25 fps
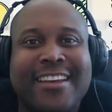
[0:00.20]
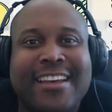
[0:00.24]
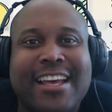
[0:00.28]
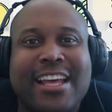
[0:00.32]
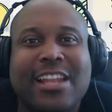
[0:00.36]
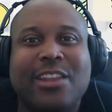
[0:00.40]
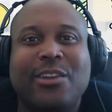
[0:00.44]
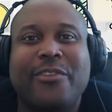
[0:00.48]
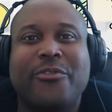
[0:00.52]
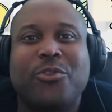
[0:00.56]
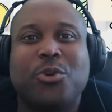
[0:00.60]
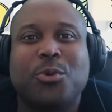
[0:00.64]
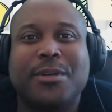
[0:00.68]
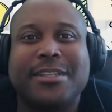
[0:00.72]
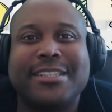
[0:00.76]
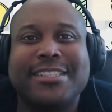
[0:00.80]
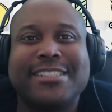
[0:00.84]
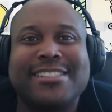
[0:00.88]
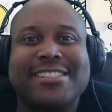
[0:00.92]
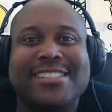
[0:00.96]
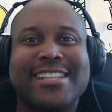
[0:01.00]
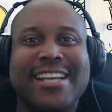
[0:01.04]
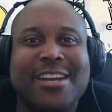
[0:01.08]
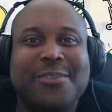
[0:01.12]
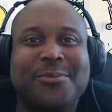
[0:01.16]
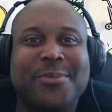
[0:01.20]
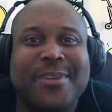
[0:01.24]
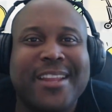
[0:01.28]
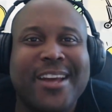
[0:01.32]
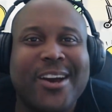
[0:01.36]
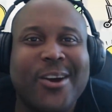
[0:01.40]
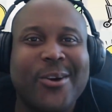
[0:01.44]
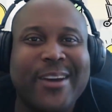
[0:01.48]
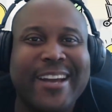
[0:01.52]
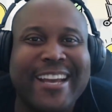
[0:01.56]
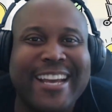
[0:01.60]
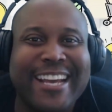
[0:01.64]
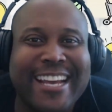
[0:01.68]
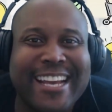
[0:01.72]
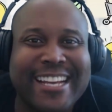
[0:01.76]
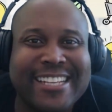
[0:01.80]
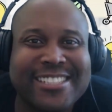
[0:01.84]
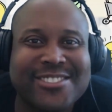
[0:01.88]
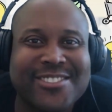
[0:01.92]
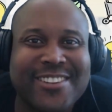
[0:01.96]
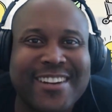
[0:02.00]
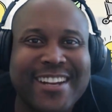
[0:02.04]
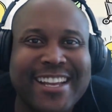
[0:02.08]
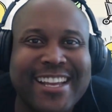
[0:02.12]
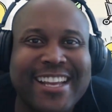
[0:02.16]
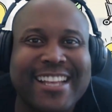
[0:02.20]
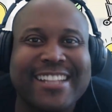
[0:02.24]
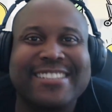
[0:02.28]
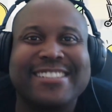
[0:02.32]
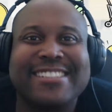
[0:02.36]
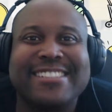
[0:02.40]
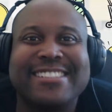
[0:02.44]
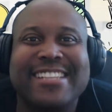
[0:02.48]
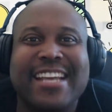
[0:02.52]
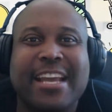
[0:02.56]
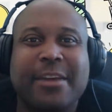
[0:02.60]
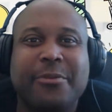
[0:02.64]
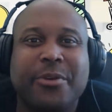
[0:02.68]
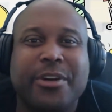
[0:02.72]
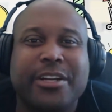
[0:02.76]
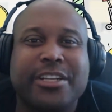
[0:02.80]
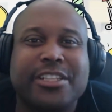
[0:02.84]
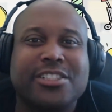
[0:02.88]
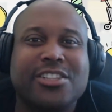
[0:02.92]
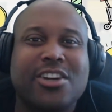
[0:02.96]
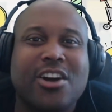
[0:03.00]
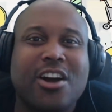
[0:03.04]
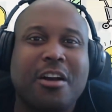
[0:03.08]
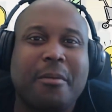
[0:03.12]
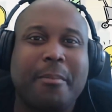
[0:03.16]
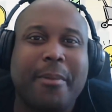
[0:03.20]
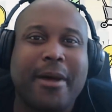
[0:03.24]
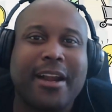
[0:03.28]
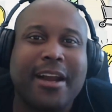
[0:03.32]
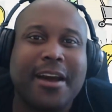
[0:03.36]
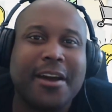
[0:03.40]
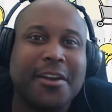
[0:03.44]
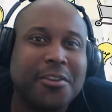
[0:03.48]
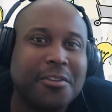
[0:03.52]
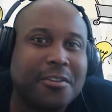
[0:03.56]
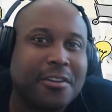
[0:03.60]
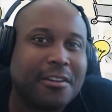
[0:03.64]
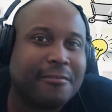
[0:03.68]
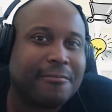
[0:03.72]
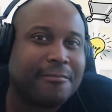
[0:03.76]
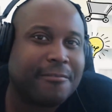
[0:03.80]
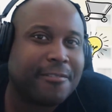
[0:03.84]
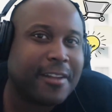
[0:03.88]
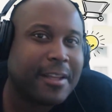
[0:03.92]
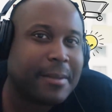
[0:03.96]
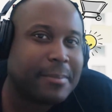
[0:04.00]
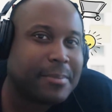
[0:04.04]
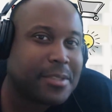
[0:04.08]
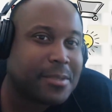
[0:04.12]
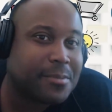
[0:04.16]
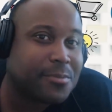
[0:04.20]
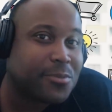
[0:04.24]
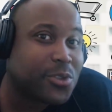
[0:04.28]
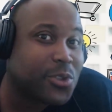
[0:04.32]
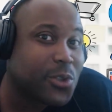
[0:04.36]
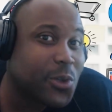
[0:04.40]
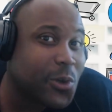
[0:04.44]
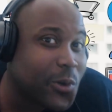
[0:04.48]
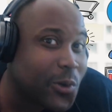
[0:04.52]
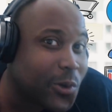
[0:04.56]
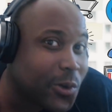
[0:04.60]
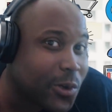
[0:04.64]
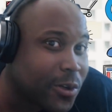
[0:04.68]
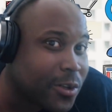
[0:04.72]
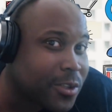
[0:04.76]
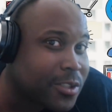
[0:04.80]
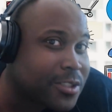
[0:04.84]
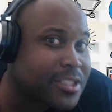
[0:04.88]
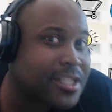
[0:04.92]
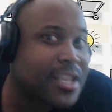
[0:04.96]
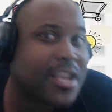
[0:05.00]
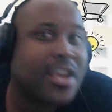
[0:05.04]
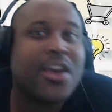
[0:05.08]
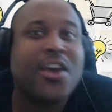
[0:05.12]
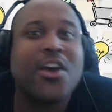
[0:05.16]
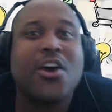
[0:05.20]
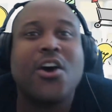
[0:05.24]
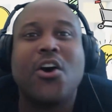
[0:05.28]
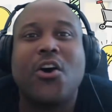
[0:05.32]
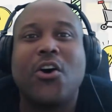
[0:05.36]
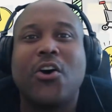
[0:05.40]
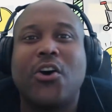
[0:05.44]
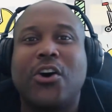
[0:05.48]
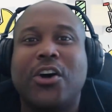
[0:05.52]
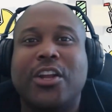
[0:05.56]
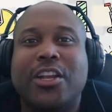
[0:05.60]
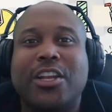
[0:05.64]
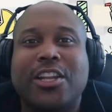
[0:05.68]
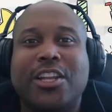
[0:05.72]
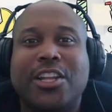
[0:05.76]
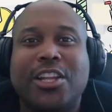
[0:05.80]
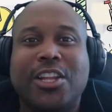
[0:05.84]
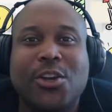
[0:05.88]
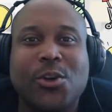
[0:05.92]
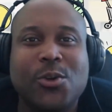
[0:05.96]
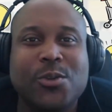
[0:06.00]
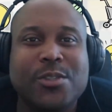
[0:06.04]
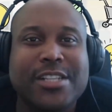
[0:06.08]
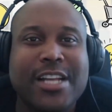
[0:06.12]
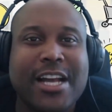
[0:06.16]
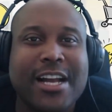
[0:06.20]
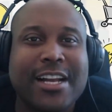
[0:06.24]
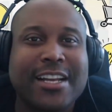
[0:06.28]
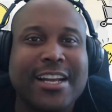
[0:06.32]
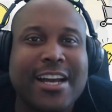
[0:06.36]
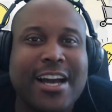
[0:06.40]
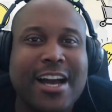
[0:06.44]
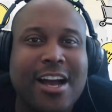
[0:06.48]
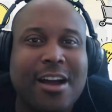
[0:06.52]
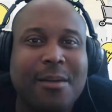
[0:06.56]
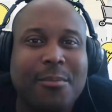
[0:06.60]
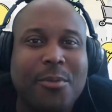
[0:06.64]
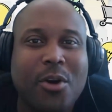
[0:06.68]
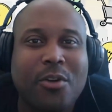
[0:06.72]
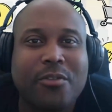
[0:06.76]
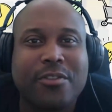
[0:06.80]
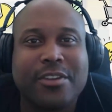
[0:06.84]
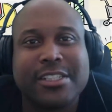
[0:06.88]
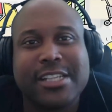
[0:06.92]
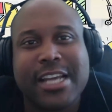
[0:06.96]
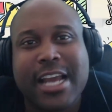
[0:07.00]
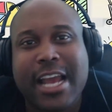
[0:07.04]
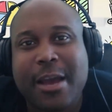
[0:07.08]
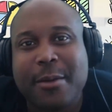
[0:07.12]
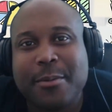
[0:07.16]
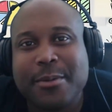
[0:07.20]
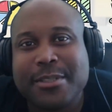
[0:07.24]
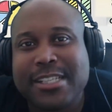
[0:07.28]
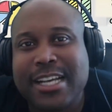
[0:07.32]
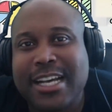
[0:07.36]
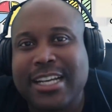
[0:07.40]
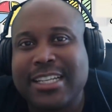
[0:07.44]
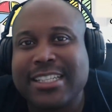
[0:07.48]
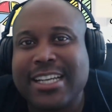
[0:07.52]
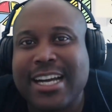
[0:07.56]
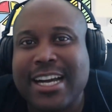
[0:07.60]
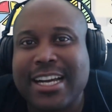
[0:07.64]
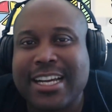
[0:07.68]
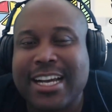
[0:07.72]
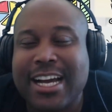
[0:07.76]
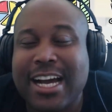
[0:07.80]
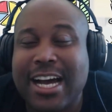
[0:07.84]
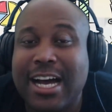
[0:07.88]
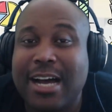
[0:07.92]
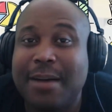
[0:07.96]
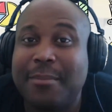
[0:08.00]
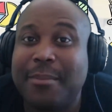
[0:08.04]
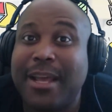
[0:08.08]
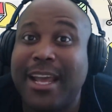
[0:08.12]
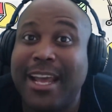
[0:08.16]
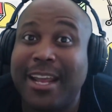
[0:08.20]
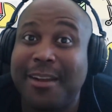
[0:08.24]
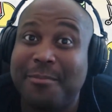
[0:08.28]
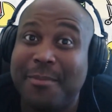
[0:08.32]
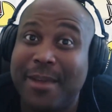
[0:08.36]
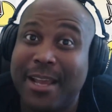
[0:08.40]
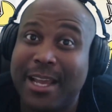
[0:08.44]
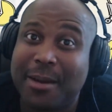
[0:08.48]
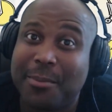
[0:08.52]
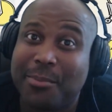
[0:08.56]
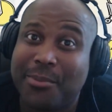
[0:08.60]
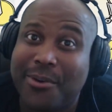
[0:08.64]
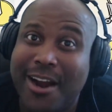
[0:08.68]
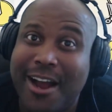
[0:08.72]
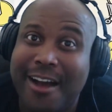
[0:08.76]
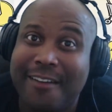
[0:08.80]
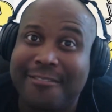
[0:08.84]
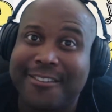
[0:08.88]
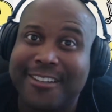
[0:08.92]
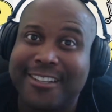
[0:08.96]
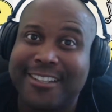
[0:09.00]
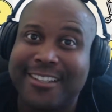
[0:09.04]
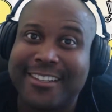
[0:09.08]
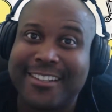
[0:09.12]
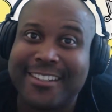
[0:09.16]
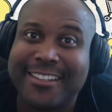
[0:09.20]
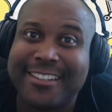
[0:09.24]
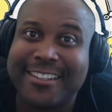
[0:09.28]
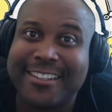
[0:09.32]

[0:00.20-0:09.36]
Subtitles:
Hello everyone, this is Ted with OAXRAY, and today we're going to talk about how you can flip some tools on Lowe's.com over to Amazon.com and make a profit.